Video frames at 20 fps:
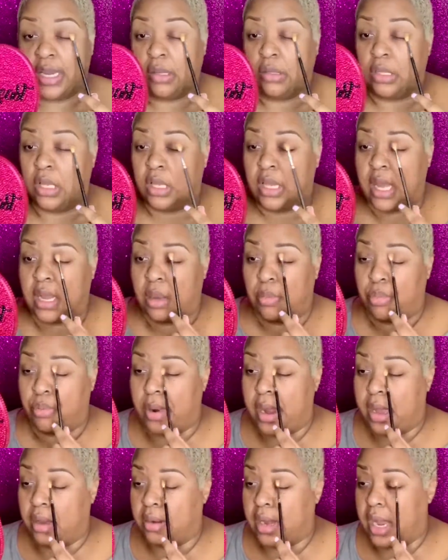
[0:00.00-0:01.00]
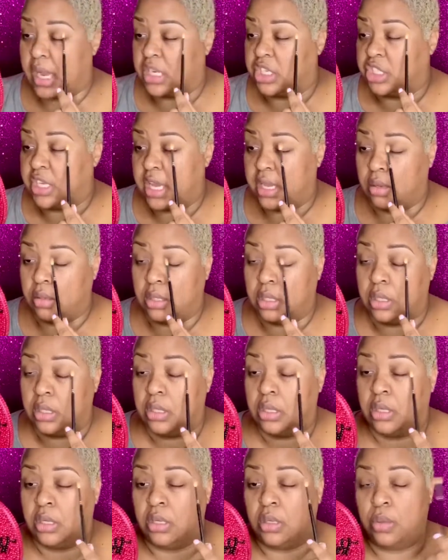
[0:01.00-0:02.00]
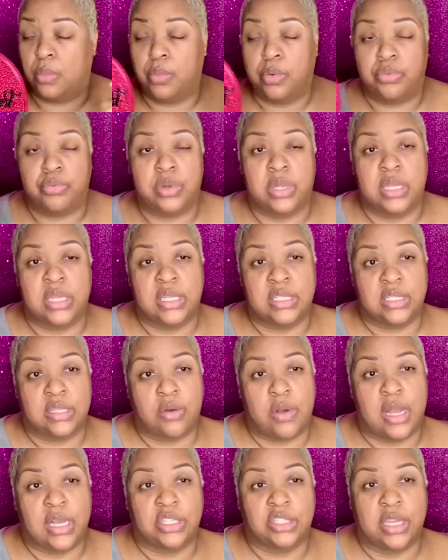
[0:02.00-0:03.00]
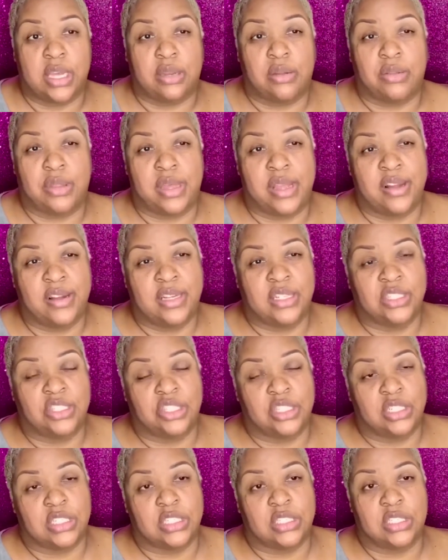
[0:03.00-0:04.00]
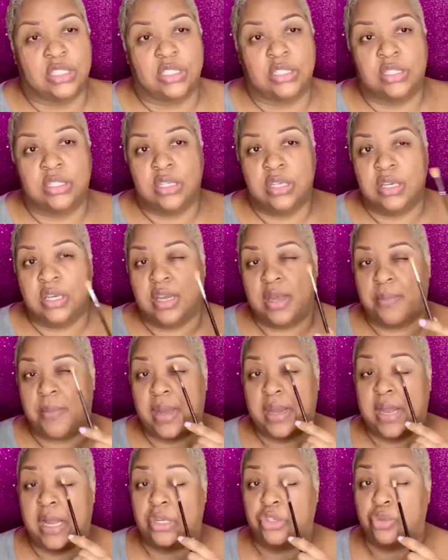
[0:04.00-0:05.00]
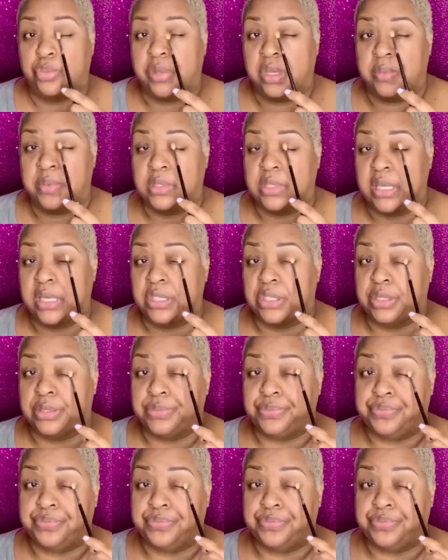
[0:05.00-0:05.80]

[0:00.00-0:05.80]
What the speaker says: look, like a brown eyeshadow look, but really it's no eyeshadow there. It's just my natural pigmentation.